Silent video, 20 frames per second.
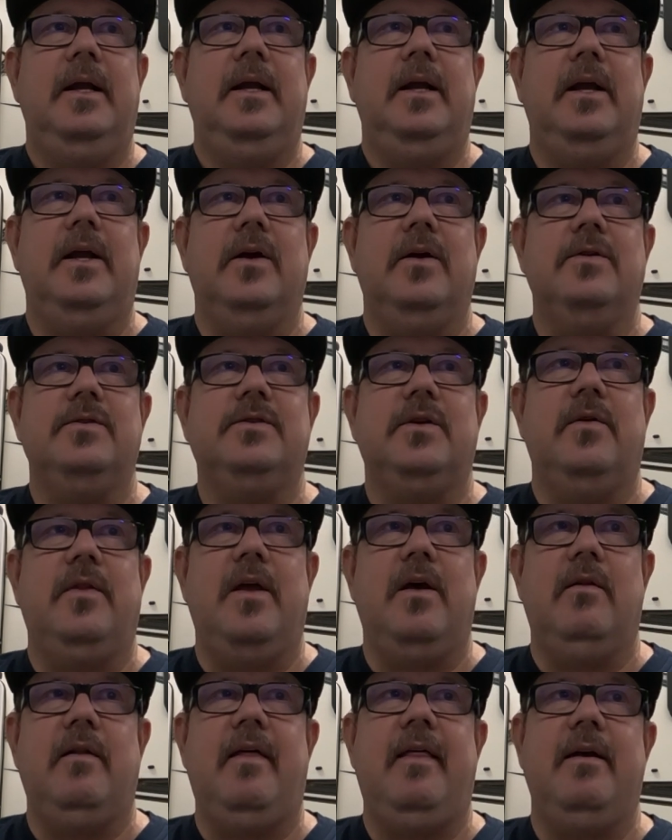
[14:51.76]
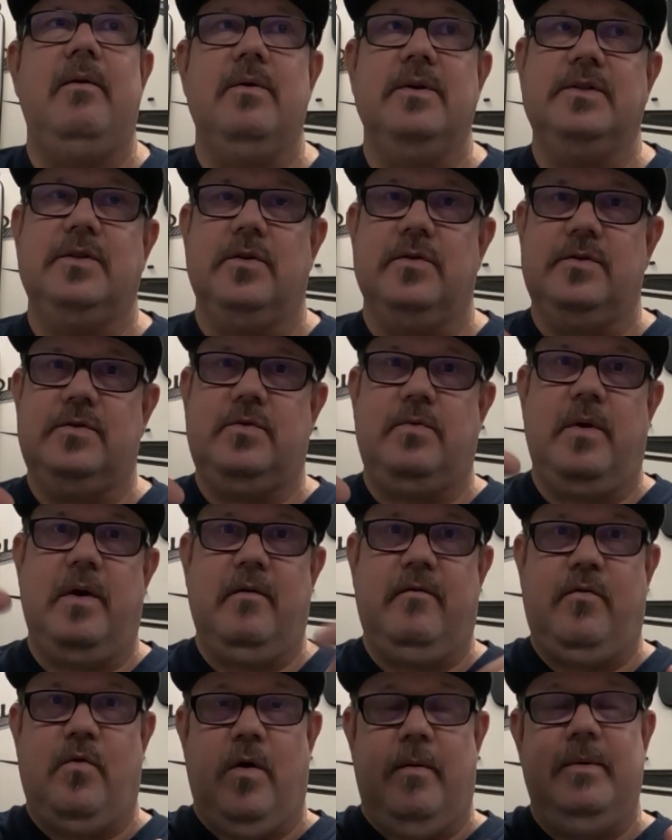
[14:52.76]
so the only thing was those 3 or
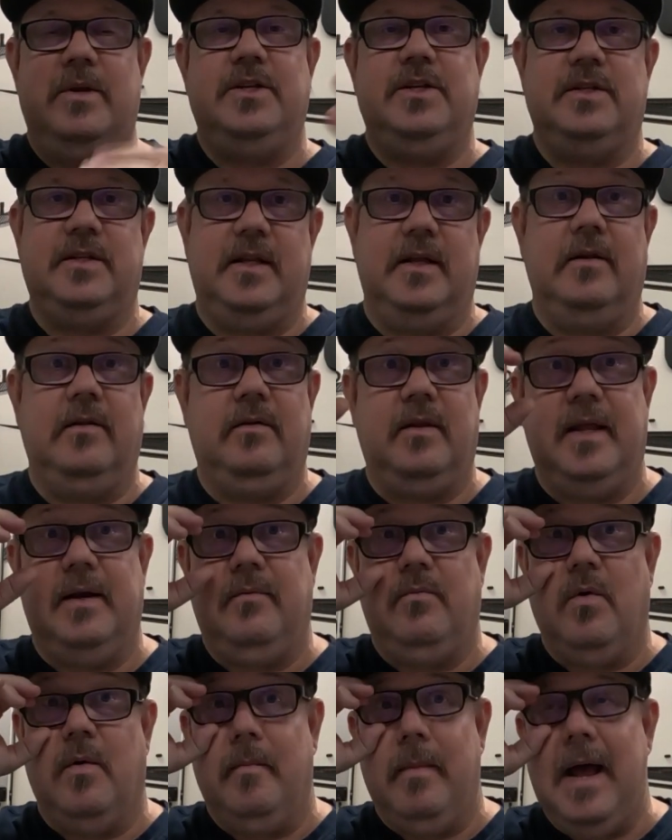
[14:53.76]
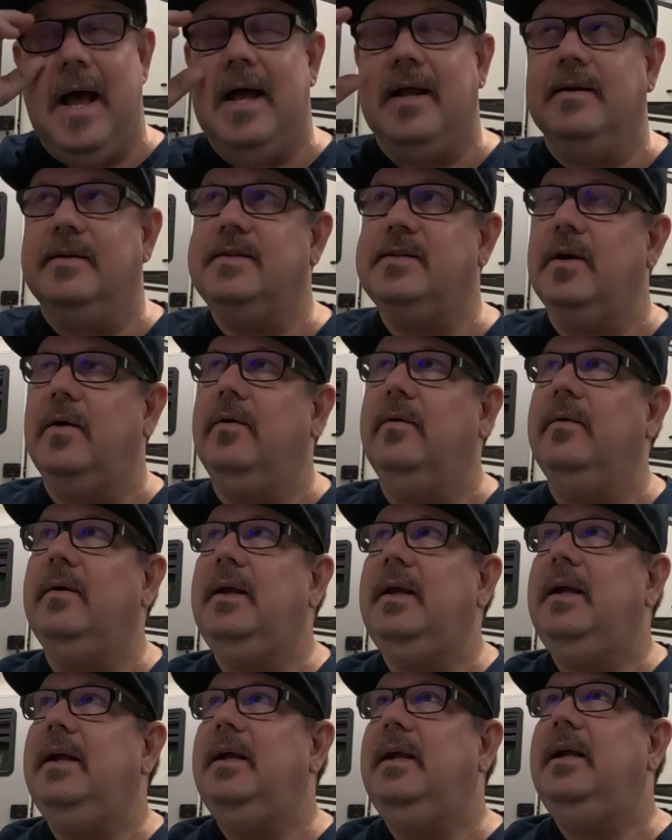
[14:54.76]
4 images that were bad. So,
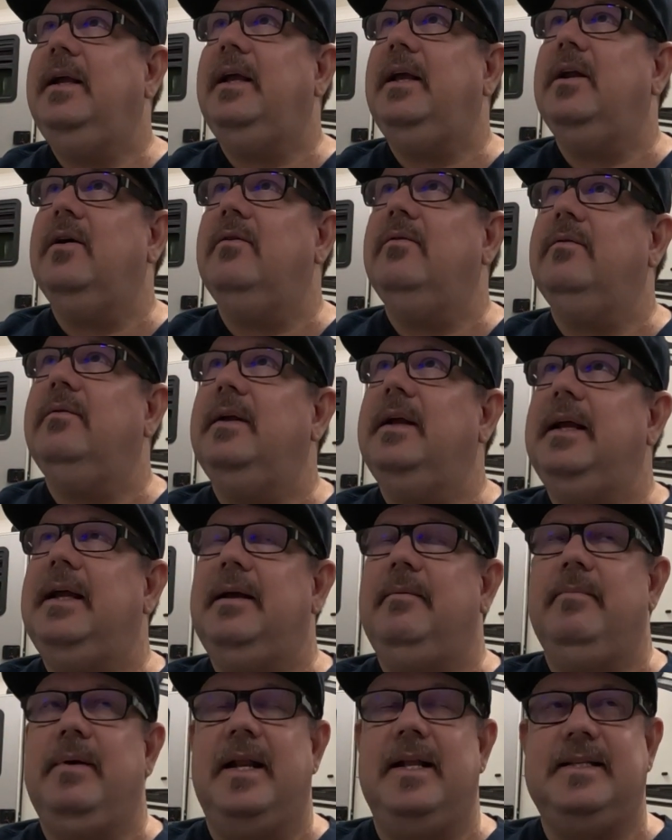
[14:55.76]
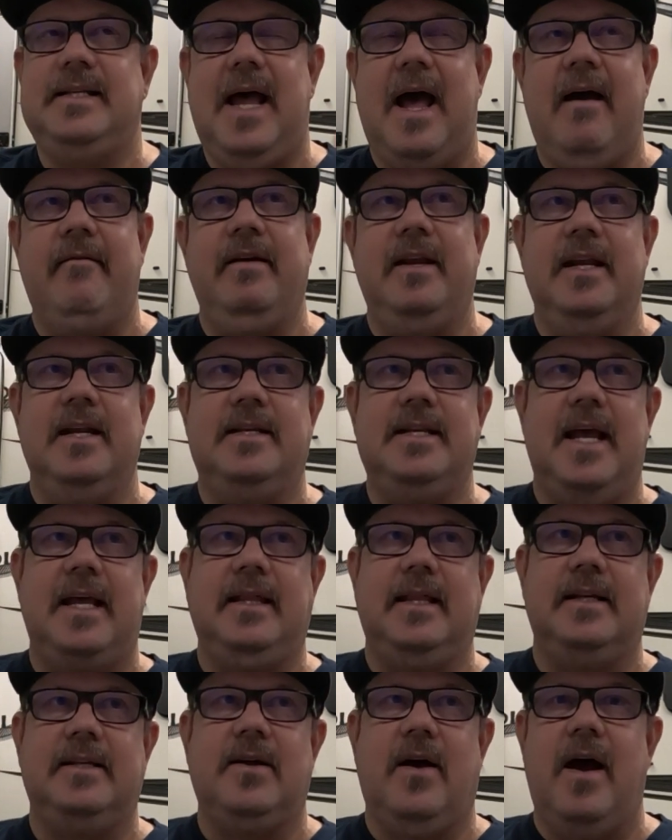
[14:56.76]
but it's having to take
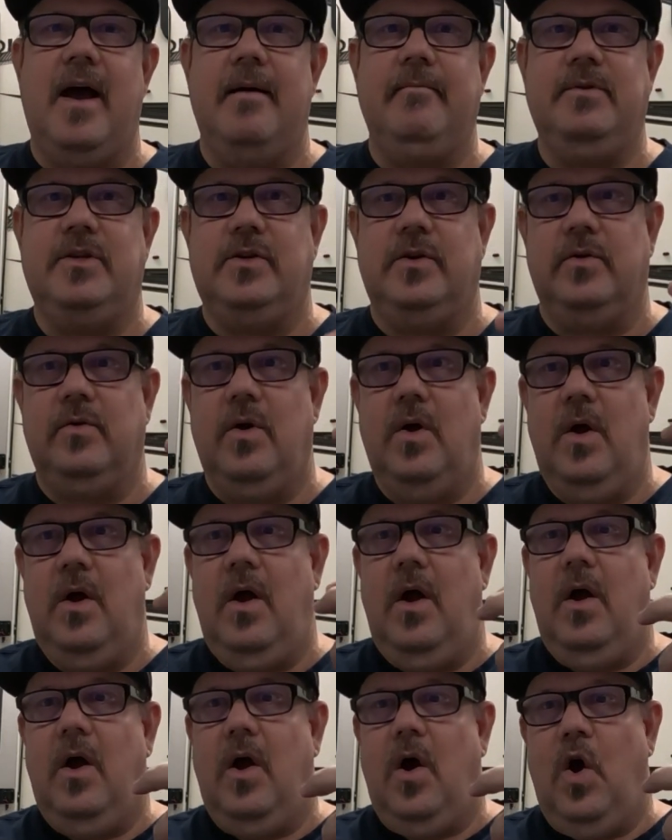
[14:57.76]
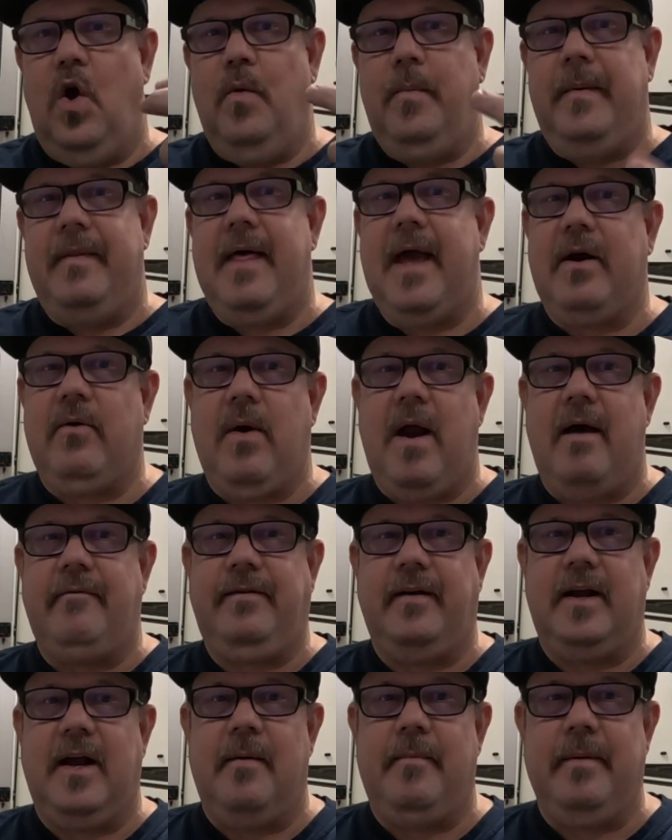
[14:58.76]
the time to open that
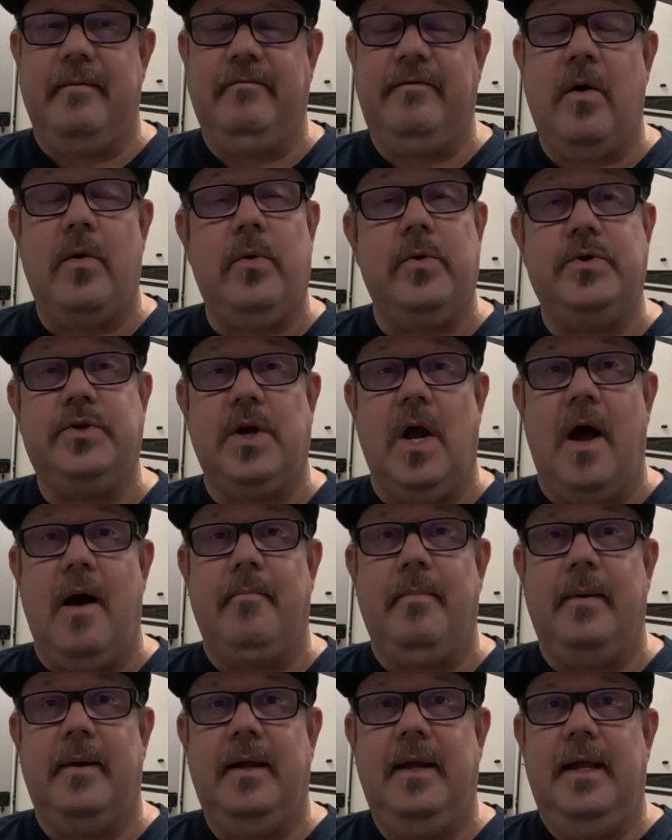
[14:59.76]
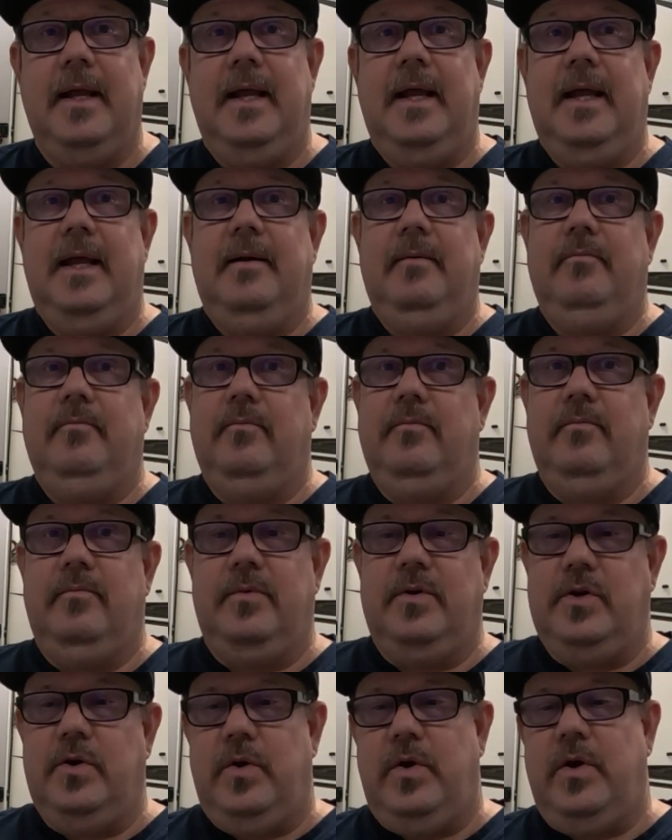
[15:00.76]
graphic up in Photoshop,
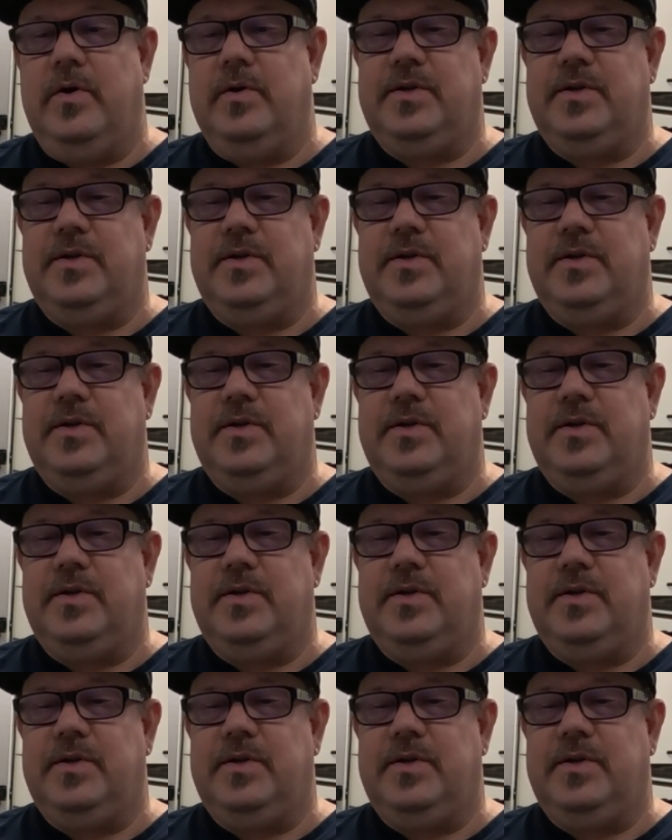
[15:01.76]
do your